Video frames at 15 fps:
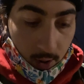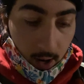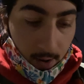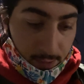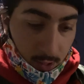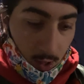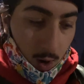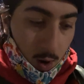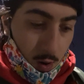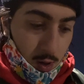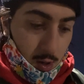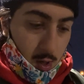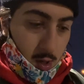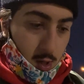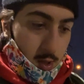up. So
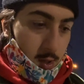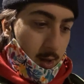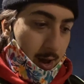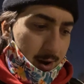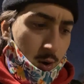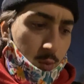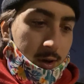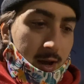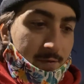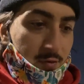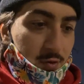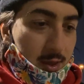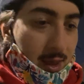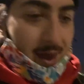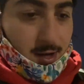I don't know, we never
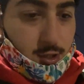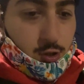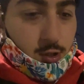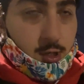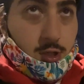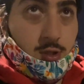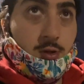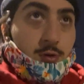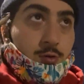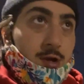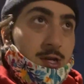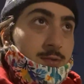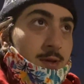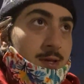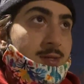really had a traditional
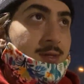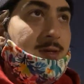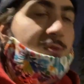Christmas.